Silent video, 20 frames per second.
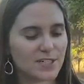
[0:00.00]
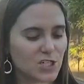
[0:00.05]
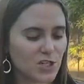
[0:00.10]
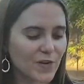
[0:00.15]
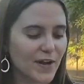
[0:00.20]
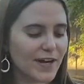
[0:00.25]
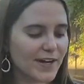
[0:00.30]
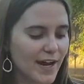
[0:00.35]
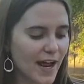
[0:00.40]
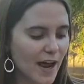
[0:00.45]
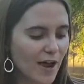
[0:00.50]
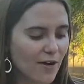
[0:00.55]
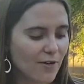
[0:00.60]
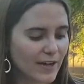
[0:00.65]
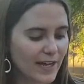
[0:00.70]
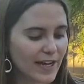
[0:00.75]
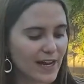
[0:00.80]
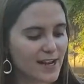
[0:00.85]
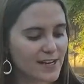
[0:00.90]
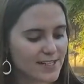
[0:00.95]
So right
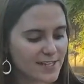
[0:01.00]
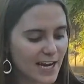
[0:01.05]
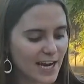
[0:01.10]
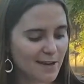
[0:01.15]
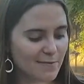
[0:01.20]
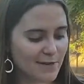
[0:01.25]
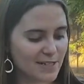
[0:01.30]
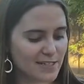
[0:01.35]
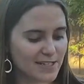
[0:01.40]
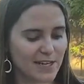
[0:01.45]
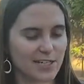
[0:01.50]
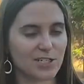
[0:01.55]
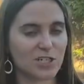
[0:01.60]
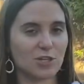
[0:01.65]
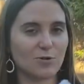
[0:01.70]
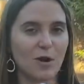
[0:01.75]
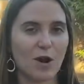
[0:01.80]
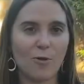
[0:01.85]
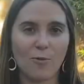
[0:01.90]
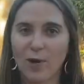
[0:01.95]
now, like I said, I've been
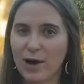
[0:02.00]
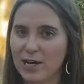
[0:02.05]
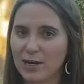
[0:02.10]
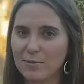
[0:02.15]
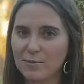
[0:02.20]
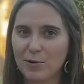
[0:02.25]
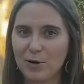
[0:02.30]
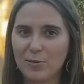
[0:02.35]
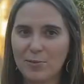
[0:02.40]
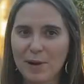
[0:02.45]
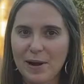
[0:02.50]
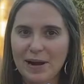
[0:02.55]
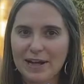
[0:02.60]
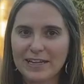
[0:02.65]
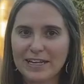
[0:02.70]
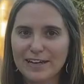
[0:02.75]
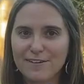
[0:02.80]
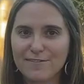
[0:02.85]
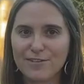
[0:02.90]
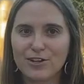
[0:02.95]
sketching what one
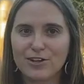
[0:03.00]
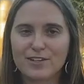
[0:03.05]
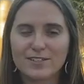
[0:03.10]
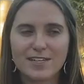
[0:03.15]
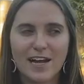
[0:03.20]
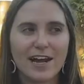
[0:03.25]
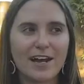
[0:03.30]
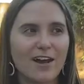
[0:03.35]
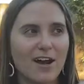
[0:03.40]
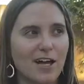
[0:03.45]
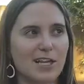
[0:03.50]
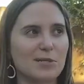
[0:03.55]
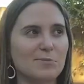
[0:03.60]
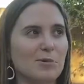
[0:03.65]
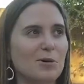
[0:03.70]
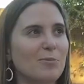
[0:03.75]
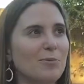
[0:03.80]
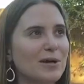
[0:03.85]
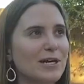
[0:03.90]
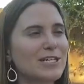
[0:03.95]
mulberry leaf looks like on
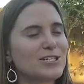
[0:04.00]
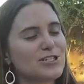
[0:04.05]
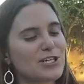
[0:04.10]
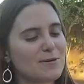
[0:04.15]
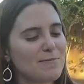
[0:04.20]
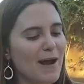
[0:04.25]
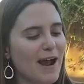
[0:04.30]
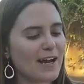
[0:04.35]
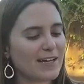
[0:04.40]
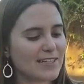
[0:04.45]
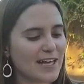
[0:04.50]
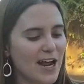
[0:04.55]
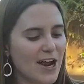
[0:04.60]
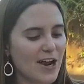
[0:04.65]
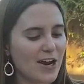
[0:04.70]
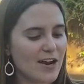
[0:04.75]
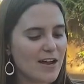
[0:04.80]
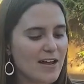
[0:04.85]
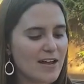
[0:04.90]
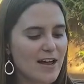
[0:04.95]
the mulberry tree back
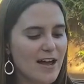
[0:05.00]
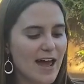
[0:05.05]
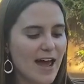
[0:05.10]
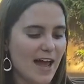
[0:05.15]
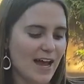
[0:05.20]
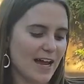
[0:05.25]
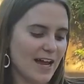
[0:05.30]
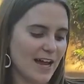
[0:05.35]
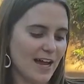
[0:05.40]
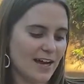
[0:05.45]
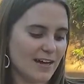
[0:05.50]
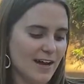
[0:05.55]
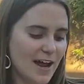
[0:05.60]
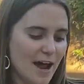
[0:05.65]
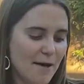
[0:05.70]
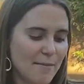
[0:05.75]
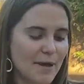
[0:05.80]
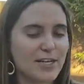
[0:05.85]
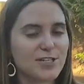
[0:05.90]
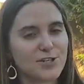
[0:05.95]
there. And
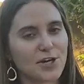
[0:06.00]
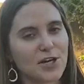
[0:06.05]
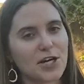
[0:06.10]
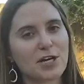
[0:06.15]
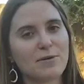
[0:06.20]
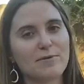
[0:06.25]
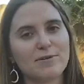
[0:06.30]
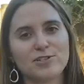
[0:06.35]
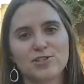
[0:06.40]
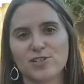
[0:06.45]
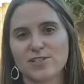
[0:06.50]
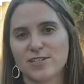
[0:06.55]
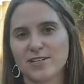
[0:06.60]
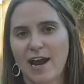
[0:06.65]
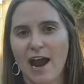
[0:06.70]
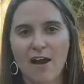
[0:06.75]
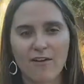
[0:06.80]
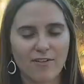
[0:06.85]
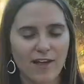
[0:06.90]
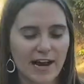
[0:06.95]
I started with just
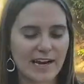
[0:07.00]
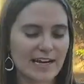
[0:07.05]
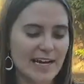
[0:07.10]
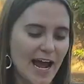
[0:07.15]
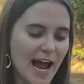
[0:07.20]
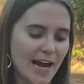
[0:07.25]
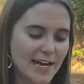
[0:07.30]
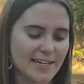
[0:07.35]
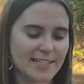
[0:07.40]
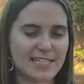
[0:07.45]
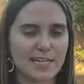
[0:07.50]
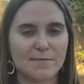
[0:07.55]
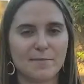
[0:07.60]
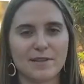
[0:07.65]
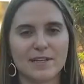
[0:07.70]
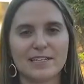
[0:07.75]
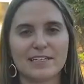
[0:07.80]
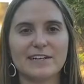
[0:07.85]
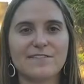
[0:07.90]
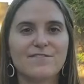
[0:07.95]
an outline and added some
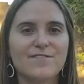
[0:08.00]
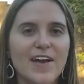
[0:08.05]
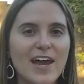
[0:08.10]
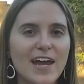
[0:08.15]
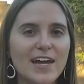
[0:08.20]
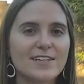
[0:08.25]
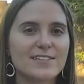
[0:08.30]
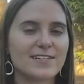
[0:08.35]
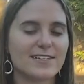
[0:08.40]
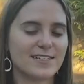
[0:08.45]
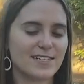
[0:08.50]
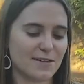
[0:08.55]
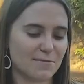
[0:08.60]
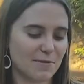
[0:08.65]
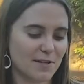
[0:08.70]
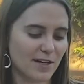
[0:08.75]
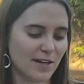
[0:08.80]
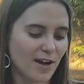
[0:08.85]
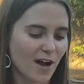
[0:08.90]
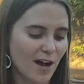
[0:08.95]
of the leaf veins and
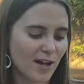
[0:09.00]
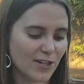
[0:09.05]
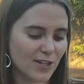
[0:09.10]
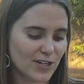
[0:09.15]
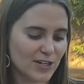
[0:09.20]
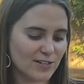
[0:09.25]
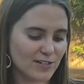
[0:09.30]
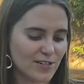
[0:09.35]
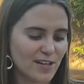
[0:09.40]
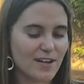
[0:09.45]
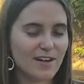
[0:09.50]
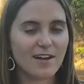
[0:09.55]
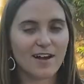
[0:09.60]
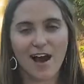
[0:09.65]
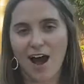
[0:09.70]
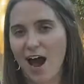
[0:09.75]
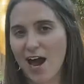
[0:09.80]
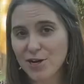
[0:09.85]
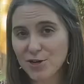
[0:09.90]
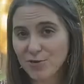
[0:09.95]
some of the colors.
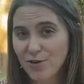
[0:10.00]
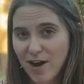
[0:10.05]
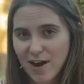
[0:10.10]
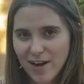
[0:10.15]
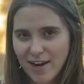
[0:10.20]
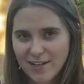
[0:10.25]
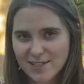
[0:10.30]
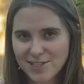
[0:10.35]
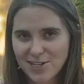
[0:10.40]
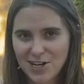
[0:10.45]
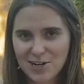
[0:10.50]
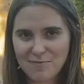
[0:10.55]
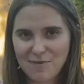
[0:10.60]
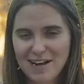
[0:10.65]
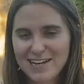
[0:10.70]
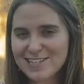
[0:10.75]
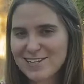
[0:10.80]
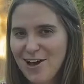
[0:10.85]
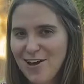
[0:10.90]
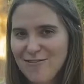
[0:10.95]
I do not consider
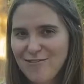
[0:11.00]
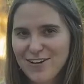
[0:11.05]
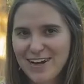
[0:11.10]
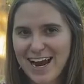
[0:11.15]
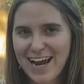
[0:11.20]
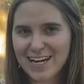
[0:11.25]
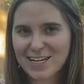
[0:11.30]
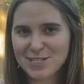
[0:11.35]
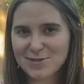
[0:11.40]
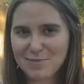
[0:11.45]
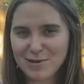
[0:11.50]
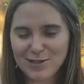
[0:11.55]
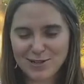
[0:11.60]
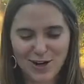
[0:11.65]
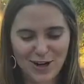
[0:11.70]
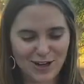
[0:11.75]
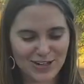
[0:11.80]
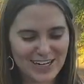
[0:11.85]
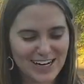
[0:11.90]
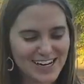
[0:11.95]
myself an expert
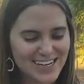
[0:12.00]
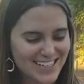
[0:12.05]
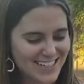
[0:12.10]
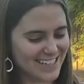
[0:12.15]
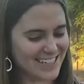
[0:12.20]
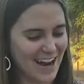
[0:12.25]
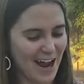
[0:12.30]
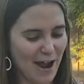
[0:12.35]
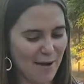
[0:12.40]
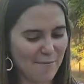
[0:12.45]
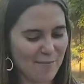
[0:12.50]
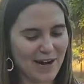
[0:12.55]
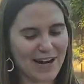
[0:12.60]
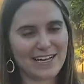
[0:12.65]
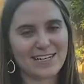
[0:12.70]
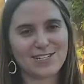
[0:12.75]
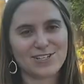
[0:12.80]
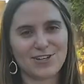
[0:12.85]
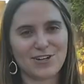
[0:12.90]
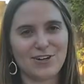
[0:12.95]
artist, but
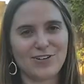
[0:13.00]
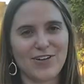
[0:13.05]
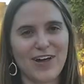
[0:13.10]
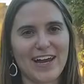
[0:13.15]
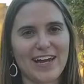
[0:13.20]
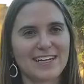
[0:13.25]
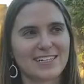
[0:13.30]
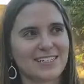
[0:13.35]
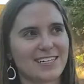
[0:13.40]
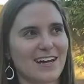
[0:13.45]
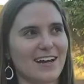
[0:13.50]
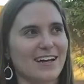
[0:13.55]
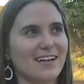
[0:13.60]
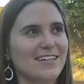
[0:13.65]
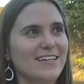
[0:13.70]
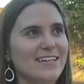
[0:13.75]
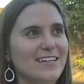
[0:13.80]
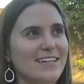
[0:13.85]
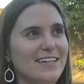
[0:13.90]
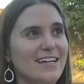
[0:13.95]
I still like to
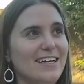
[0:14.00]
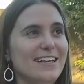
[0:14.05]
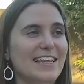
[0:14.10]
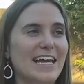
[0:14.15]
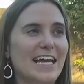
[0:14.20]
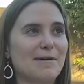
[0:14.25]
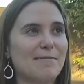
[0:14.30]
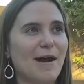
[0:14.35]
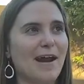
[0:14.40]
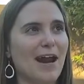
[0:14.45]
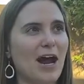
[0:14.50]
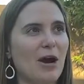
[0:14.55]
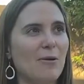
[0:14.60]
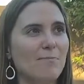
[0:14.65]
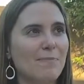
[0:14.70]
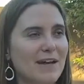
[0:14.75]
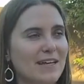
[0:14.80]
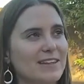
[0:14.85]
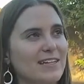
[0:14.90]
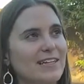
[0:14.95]
think about how
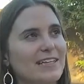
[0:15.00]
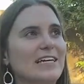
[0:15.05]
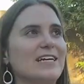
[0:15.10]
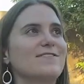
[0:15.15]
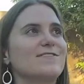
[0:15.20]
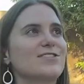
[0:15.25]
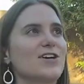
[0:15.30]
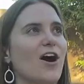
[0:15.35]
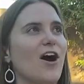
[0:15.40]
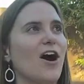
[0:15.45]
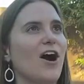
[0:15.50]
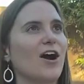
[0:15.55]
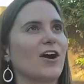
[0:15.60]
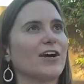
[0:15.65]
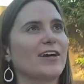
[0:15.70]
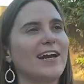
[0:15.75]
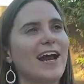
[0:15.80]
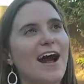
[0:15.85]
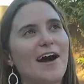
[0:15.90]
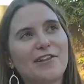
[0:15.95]
big the leaves are
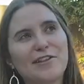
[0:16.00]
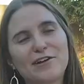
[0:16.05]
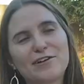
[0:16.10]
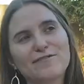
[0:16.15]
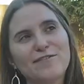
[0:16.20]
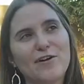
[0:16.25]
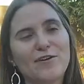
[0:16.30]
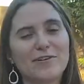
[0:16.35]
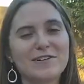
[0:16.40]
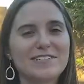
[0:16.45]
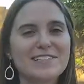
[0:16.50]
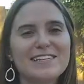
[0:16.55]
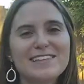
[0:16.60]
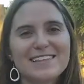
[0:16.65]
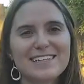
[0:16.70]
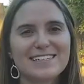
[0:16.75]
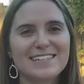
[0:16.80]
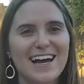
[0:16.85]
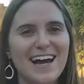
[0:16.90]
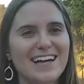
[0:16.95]
and how they're
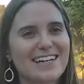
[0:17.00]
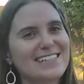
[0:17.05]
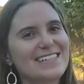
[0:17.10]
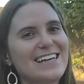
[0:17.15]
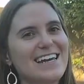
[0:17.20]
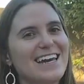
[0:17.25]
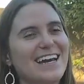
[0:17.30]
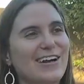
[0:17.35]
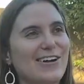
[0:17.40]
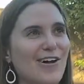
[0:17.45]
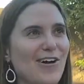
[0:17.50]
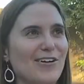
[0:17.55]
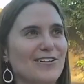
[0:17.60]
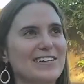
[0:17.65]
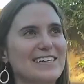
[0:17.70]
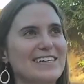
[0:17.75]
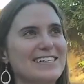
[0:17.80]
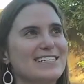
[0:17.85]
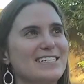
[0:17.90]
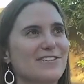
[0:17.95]
photosynthesizing and all
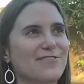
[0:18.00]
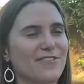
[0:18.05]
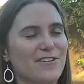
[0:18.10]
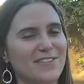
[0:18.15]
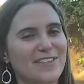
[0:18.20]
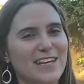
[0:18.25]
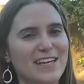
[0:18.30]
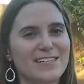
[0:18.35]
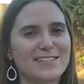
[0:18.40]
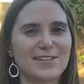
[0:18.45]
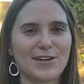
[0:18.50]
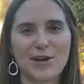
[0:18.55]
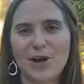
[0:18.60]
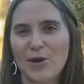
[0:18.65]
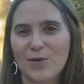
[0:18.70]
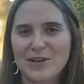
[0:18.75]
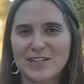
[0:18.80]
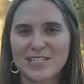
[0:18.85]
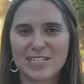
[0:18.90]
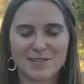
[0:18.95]
these different things that
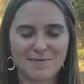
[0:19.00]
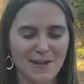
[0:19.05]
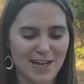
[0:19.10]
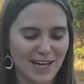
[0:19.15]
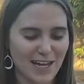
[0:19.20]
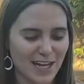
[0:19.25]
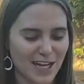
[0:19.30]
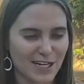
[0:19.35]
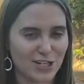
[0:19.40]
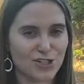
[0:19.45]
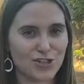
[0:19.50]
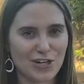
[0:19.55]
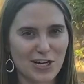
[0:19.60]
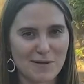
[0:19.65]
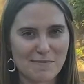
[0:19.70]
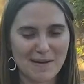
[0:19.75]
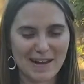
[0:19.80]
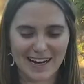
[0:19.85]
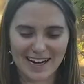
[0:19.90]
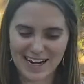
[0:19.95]
go into making a
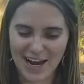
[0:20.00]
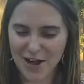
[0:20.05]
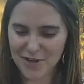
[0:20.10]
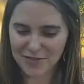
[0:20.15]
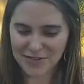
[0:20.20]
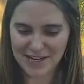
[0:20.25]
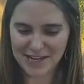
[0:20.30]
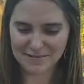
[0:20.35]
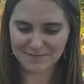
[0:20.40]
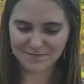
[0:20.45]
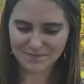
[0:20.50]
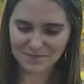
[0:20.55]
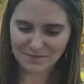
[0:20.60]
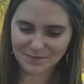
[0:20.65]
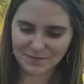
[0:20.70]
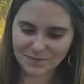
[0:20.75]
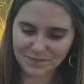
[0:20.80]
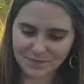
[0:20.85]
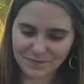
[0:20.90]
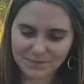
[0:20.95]
tree big and healthy.
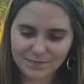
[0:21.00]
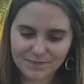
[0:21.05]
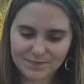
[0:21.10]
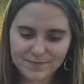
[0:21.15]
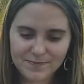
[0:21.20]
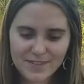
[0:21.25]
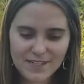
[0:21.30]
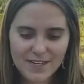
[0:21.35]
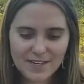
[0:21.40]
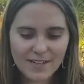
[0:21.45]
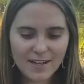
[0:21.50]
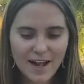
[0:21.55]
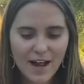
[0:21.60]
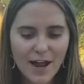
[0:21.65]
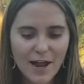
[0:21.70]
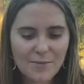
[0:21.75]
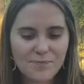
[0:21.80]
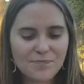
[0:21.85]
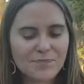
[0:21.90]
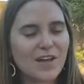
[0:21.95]

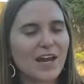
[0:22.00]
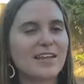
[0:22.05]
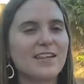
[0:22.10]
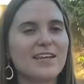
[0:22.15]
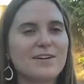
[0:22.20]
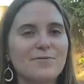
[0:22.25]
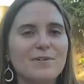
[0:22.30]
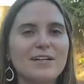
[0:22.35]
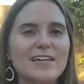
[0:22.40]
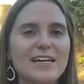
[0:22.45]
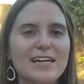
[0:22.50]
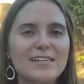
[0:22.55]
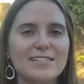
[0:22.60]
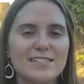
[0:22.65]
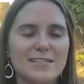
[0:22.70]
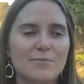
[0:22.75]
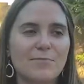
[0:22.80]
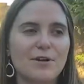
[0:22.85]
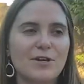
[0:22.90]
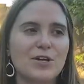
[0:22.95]
And then really, as
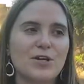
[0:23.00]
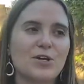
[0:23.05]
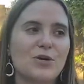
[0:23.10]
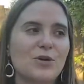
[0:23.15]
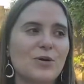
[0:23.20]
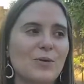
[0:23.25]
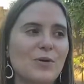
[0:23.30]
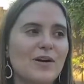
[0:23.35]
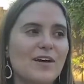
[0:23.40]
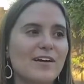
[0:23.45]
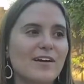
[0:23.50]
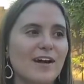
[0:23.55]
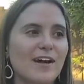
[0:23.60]
someone who